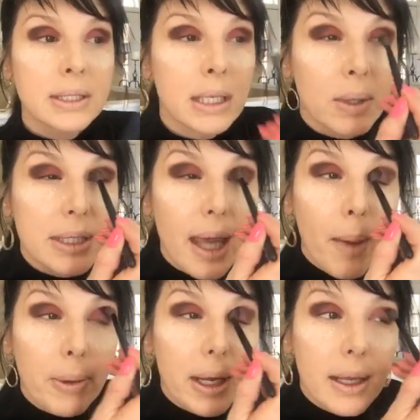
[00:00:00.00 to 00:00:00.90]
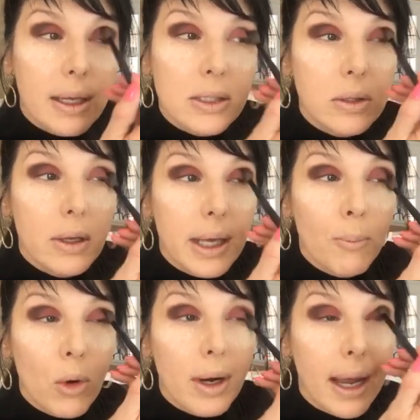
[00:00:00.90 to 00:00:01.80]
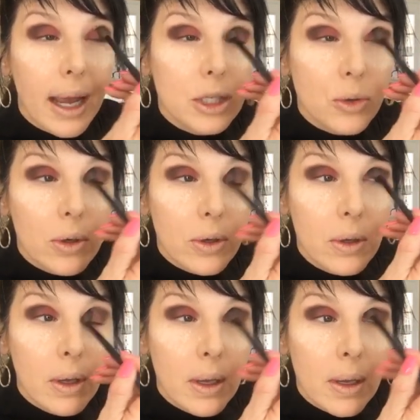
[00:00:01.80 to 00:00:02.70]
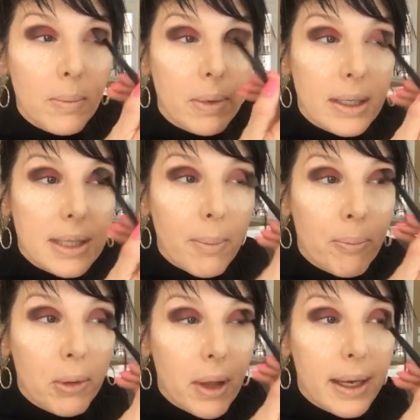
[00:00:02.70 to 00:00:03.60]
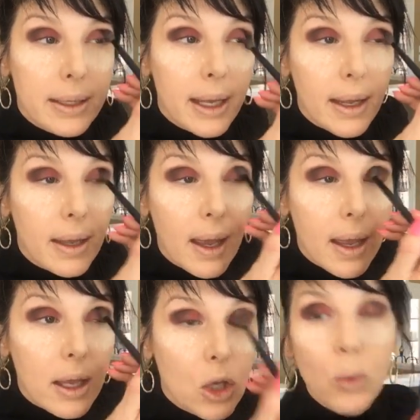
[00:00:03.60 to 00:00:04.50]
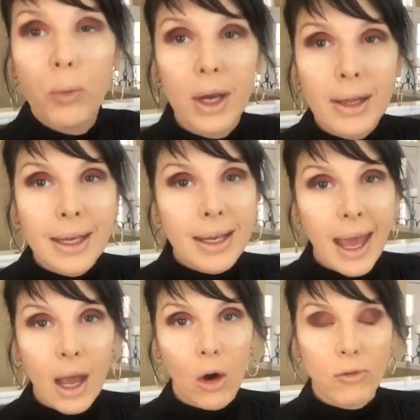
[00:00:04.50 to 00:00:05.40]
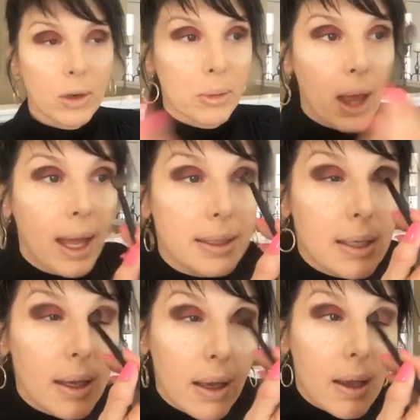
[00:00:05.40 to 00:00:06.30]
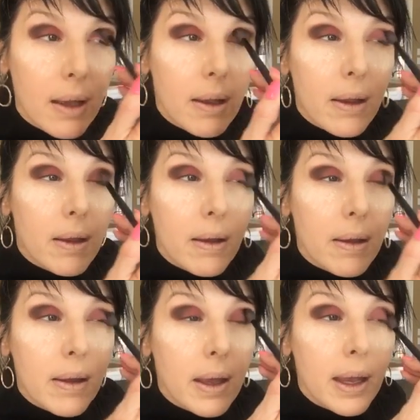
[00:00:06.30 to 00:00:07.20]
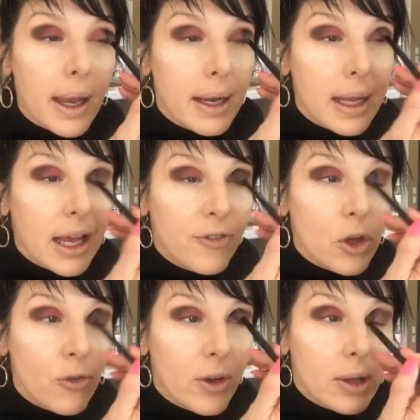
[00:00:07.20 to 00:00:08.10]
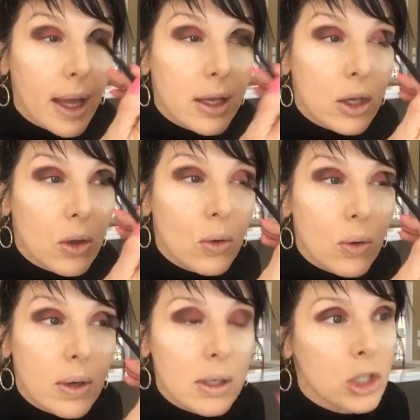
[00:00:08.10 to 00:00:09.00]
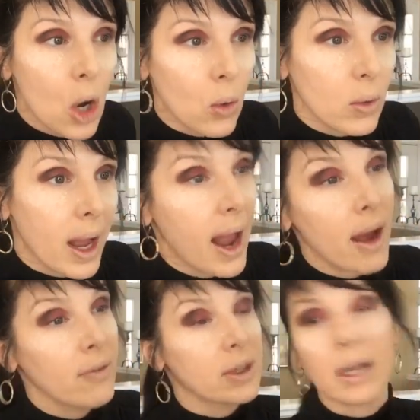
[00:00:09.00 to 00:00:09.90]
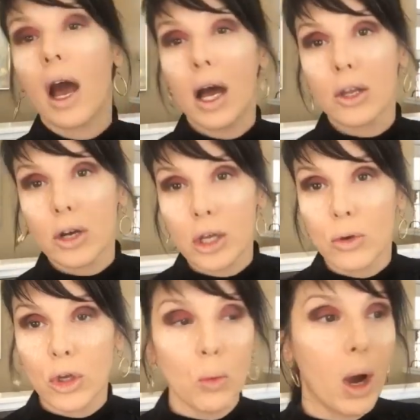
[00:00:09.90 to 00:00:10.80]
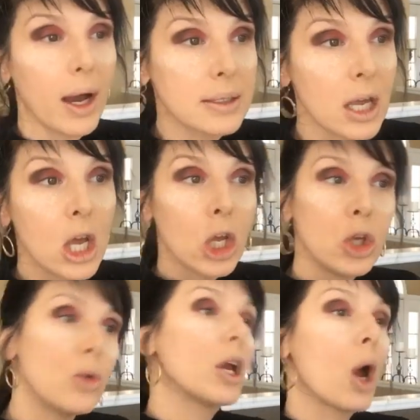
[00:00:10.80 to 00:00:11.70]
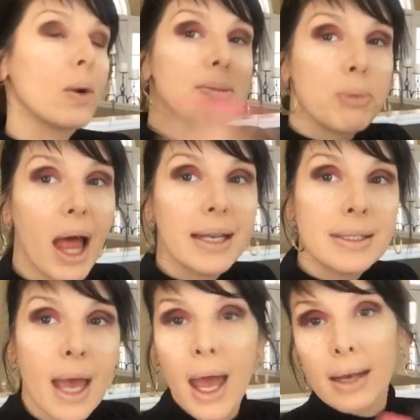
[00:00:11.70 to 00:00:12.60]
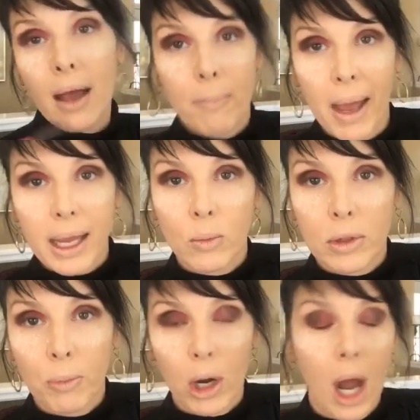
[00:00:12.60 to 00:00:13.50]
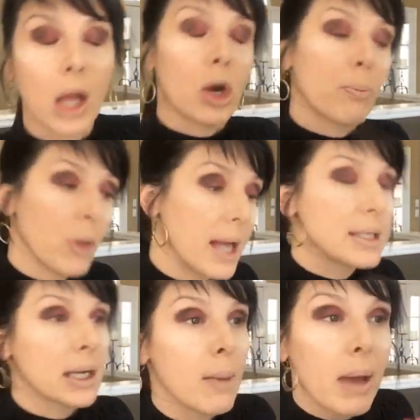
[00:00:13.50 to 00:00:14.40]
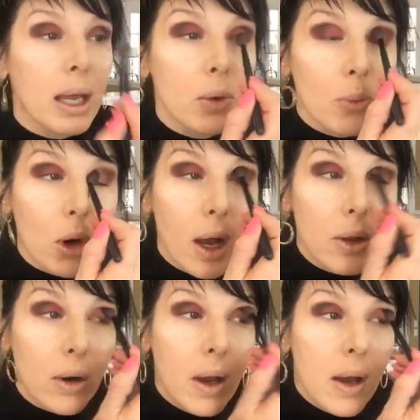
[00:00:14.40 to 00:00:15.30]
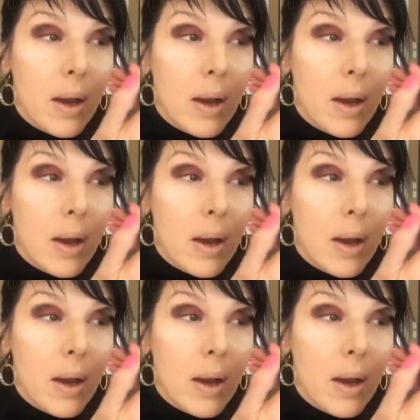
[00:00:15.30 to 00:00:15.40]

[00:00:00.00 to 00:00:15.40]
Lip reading: See what's happening? It's looking more natural because I'm blending. You really can't overblend. And if you feel like you don't have the color hue you want, you can always blend and come back in with more color. Blend and come back in with more color.